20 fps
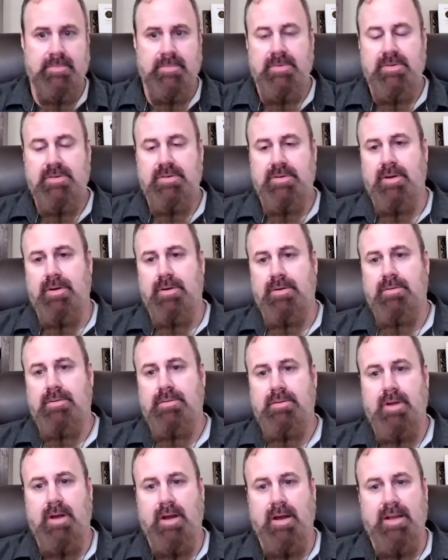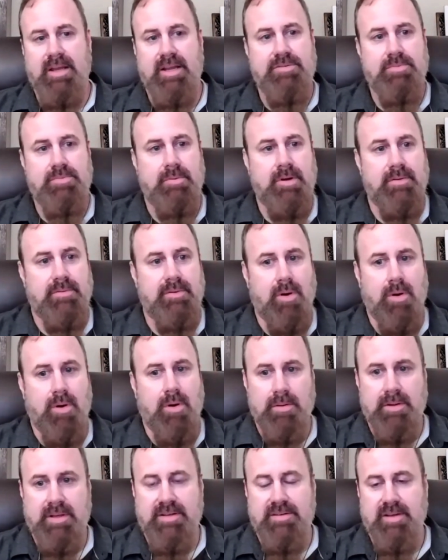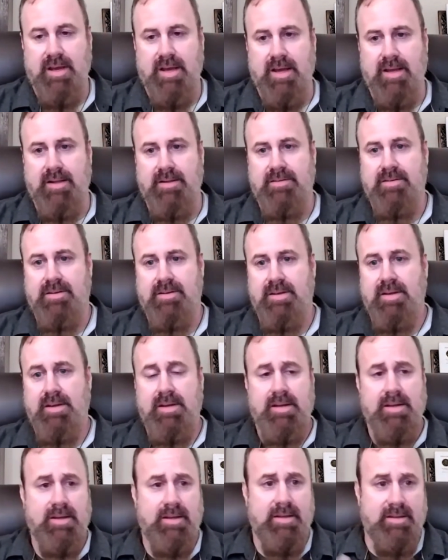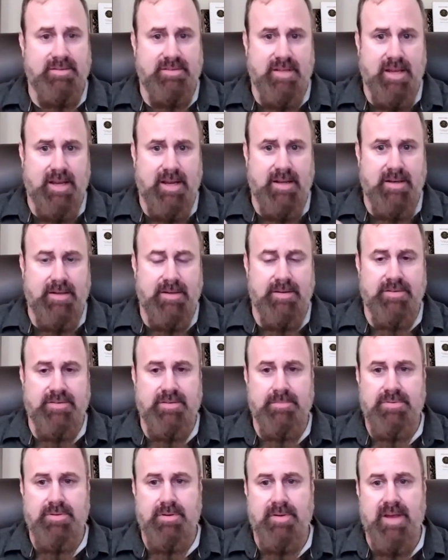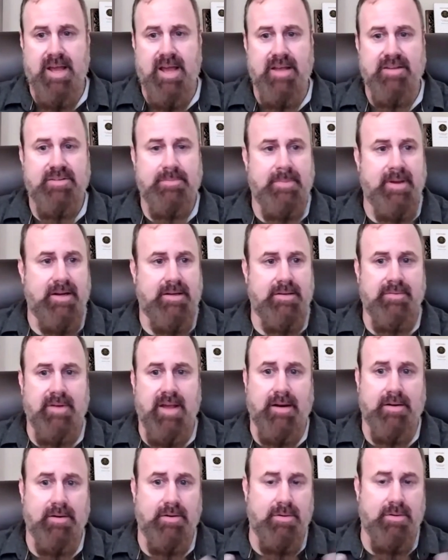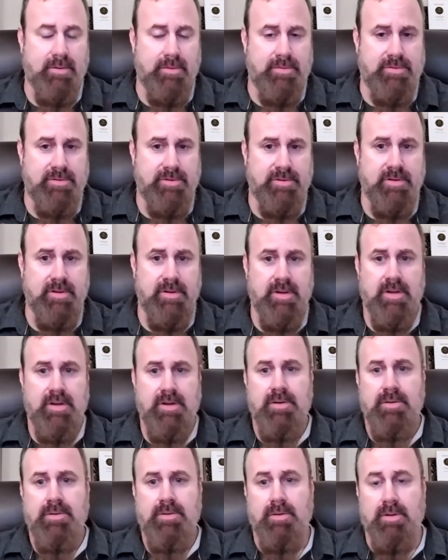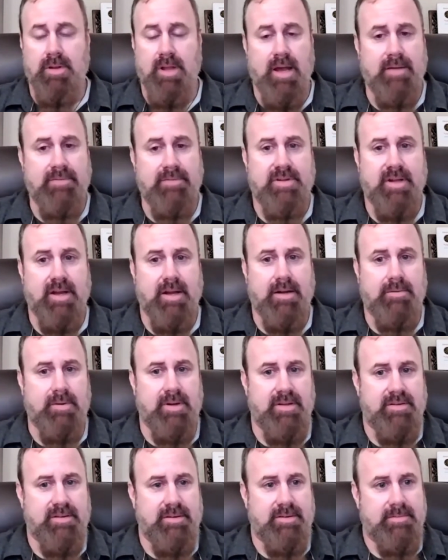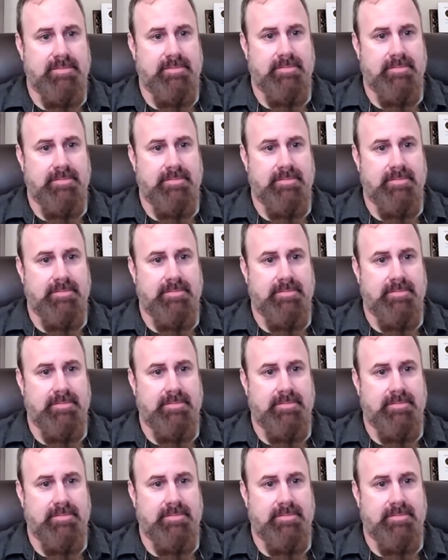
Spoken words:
So each one of our holy tides is tied into some sort of aspect of agriculture or livestock raising.